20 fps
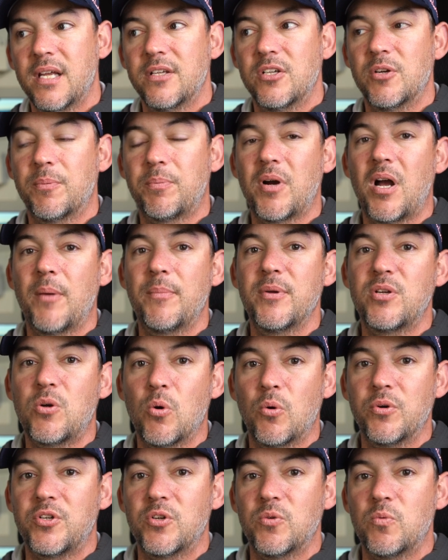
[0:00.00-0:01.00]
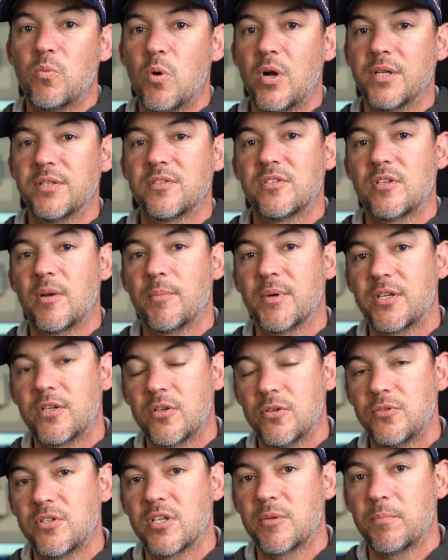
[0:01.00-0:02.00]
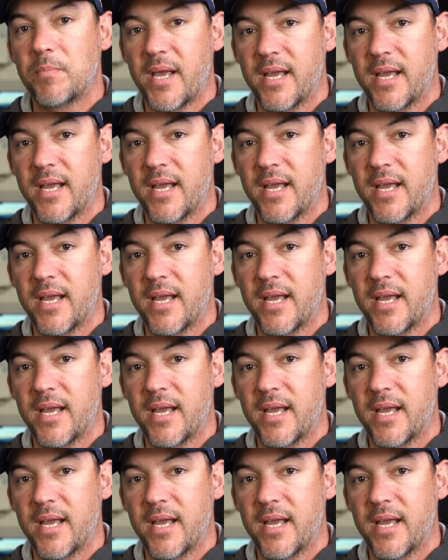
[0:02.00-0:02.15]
you're probably going to want some acoustic